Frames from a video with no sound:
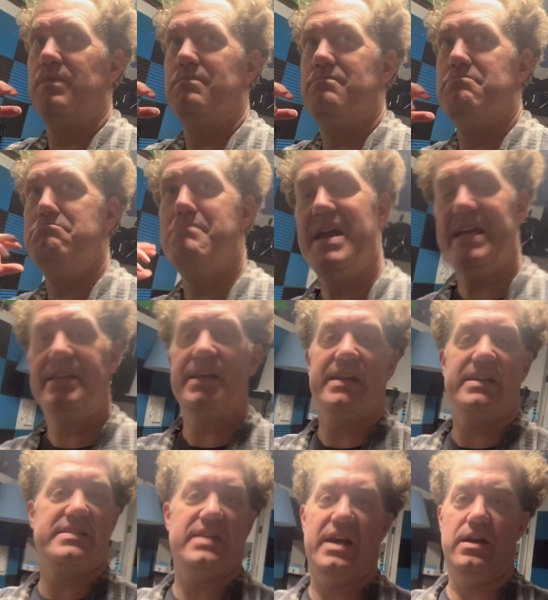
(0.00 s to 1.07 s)
make
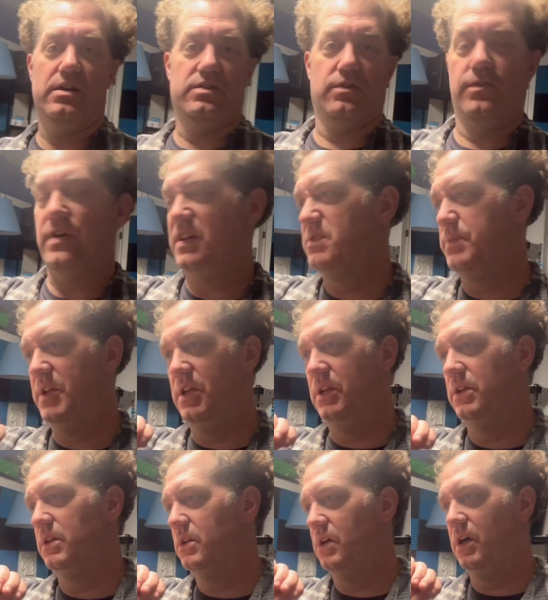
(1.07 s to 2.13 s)
that a side hustle, if I
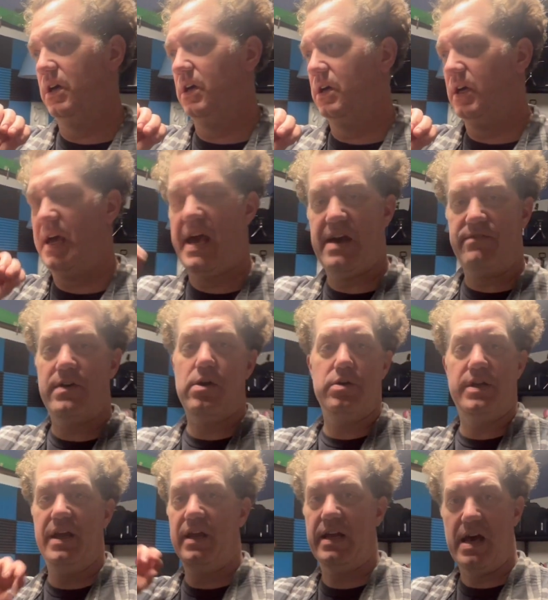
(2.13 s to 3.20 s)
spend uh, a half hour a
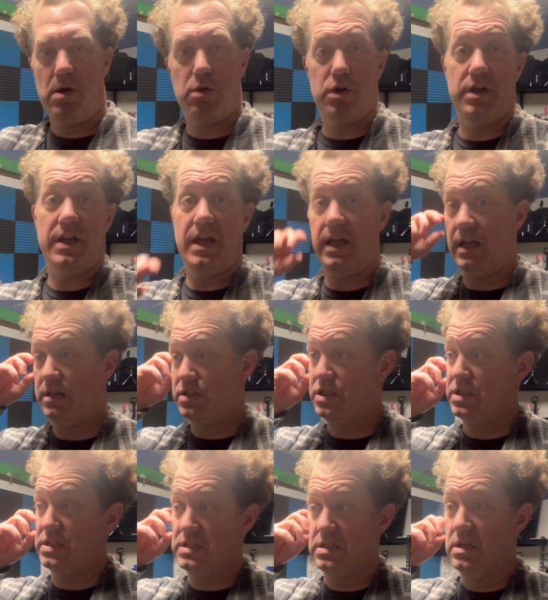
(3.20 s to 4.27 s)
day, an hour a day,
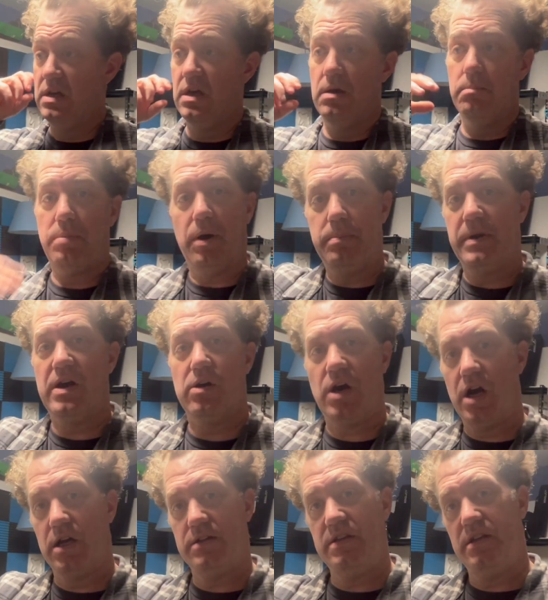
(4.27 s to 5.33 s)
just pumping out
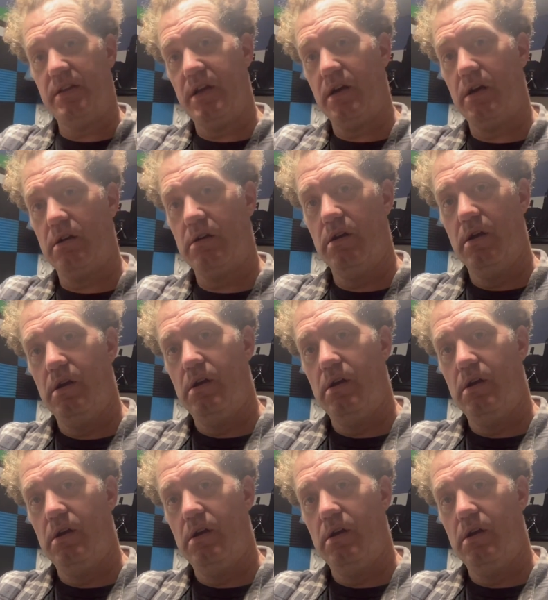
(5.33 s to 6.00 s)
content there,